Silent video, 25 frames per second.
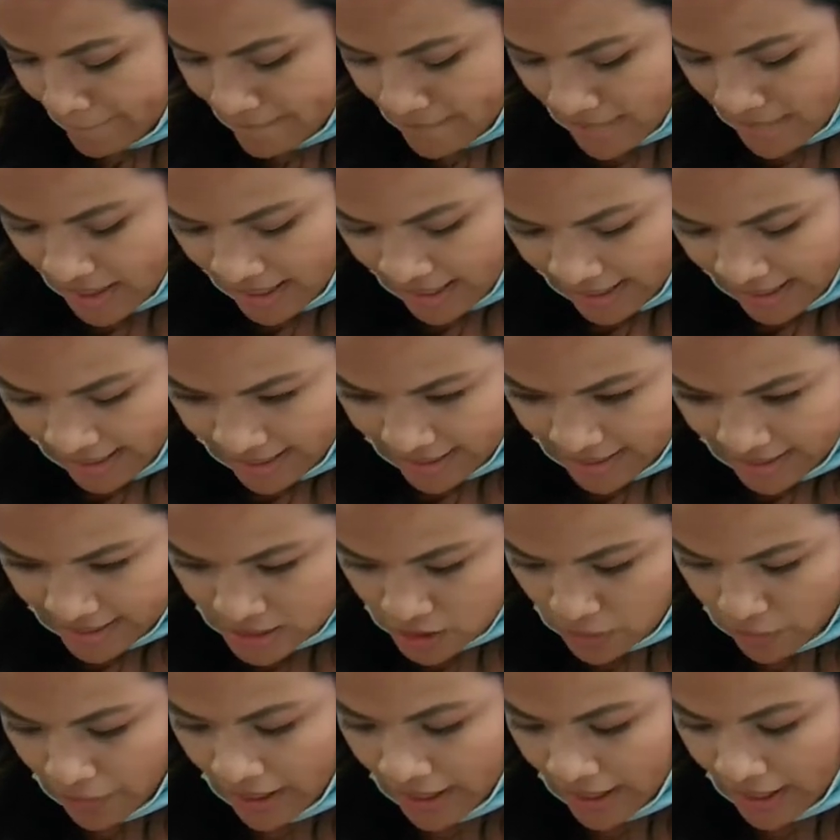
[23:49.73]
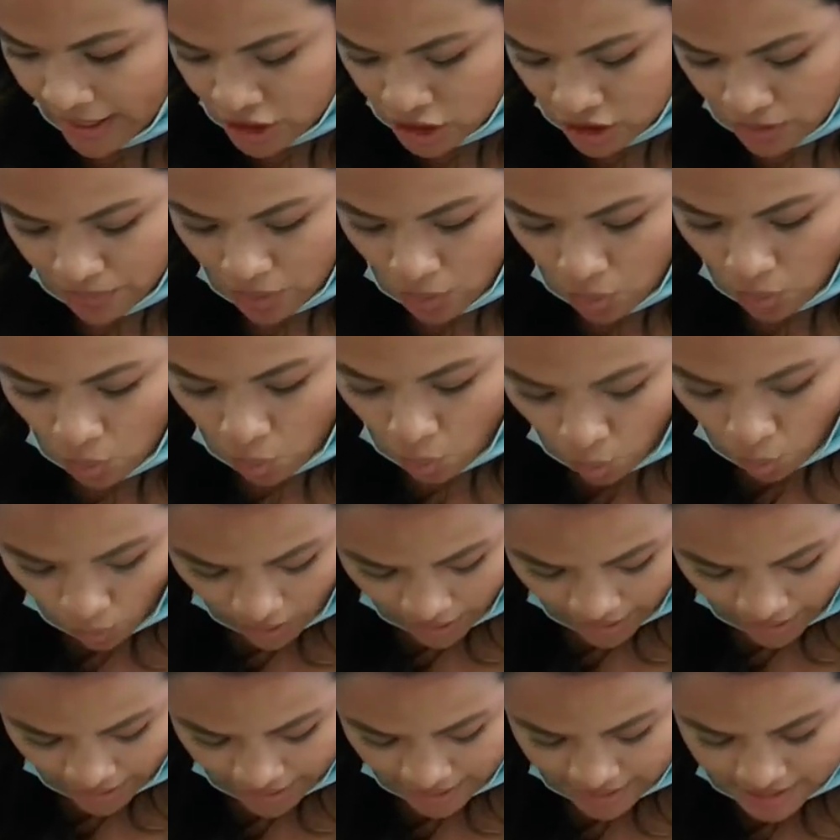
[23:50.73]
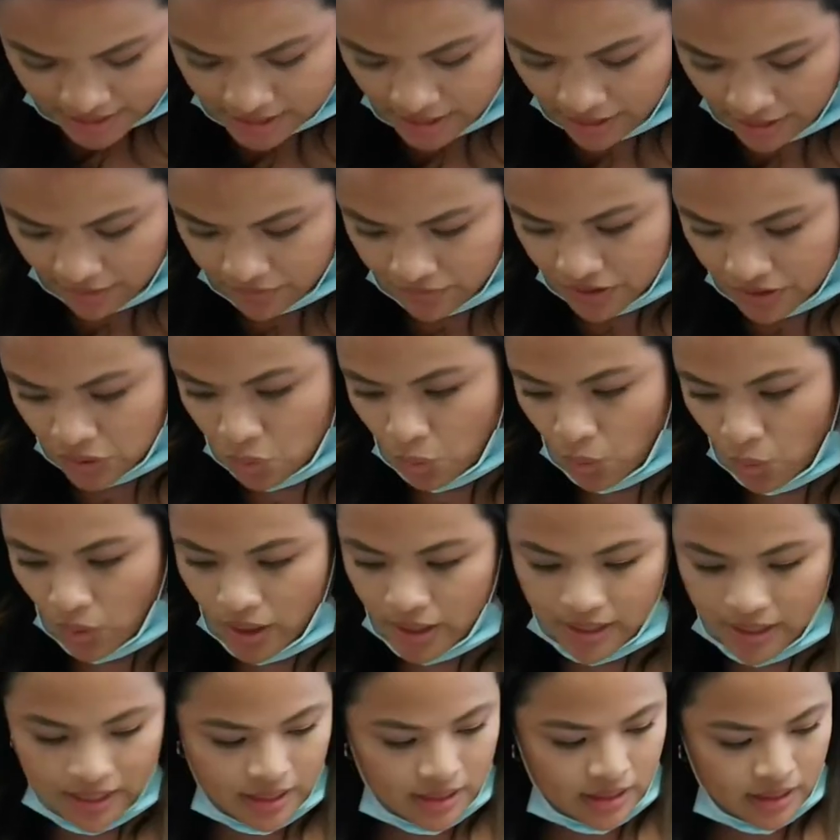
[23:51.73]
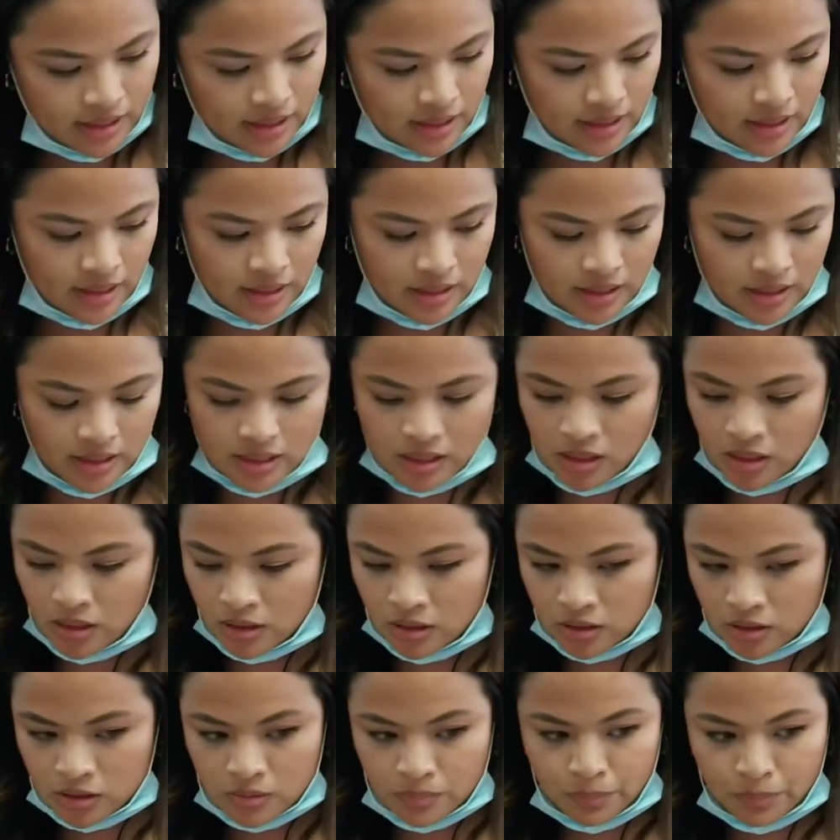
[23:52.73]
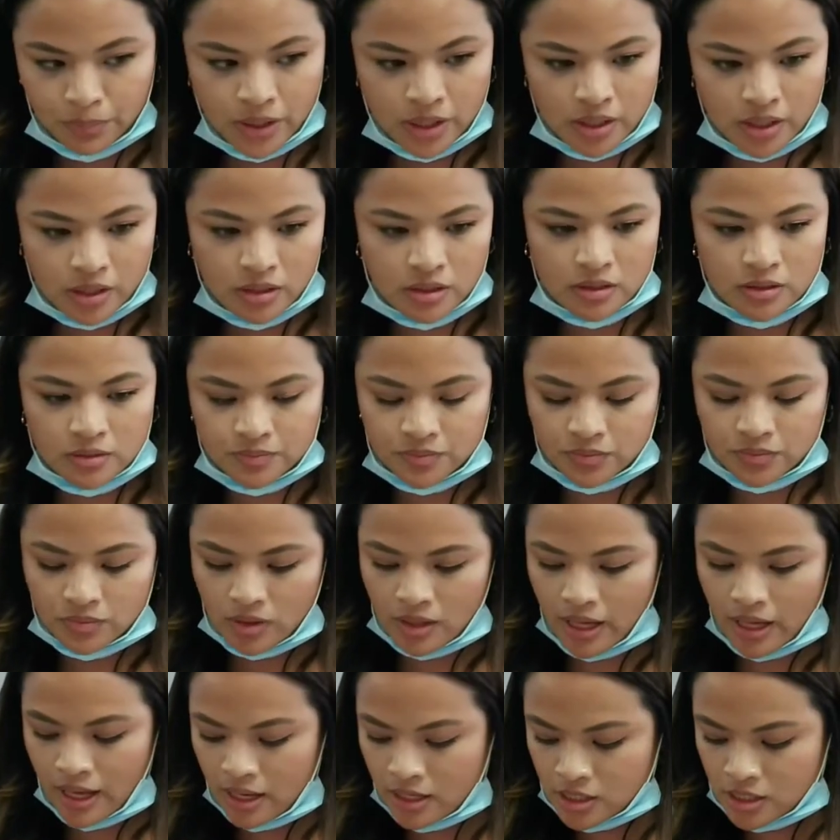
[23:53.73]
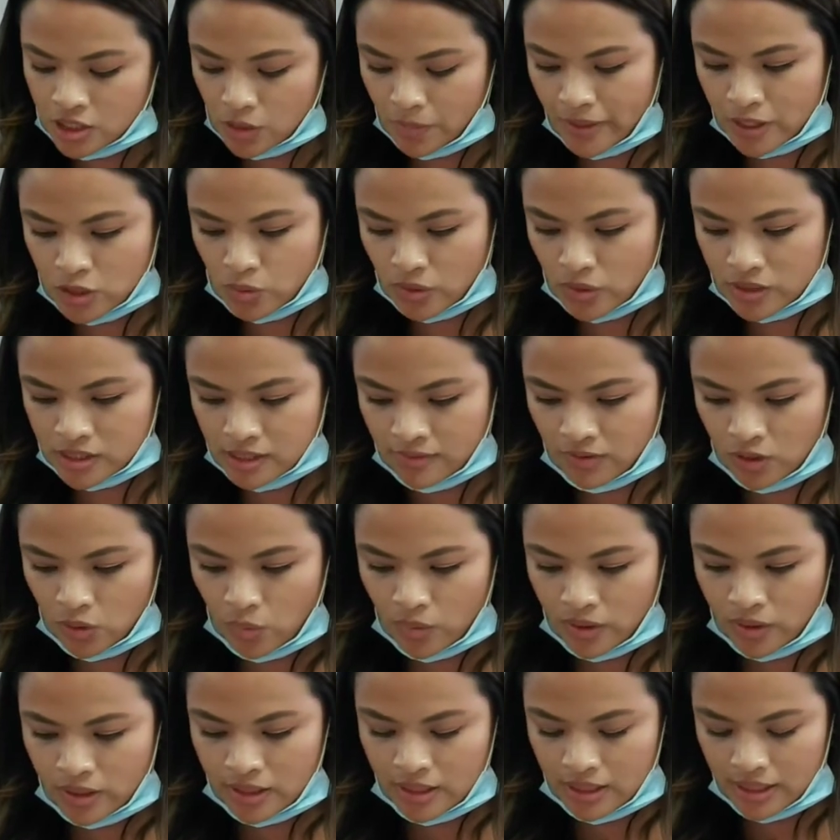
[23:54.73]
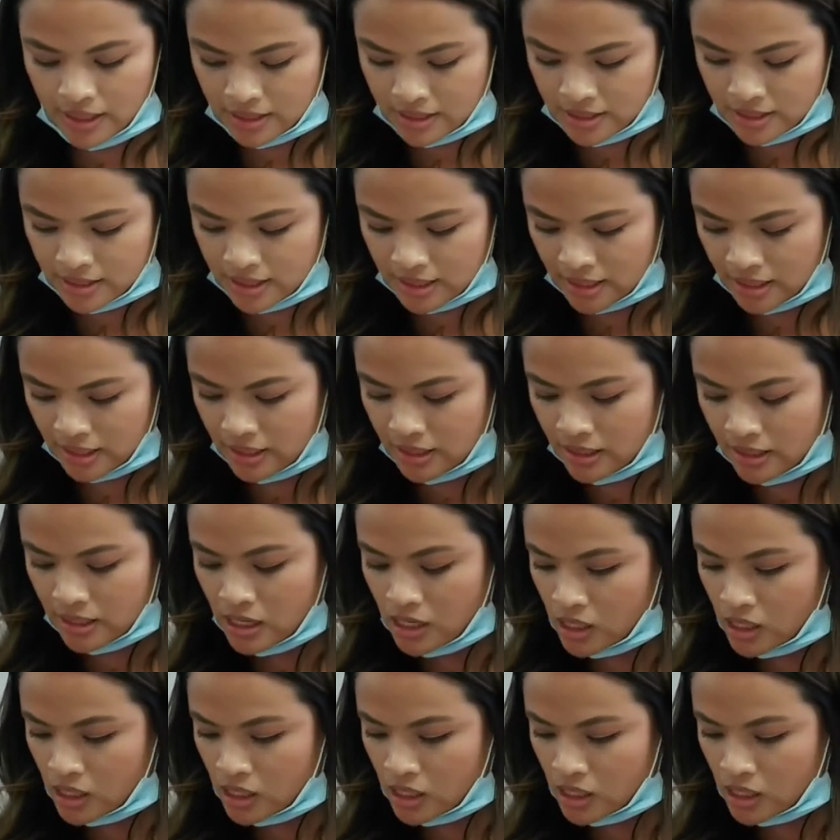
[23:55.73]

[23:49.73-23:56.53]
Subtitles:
is page number 171 in the book. Okay, so page 171 in the,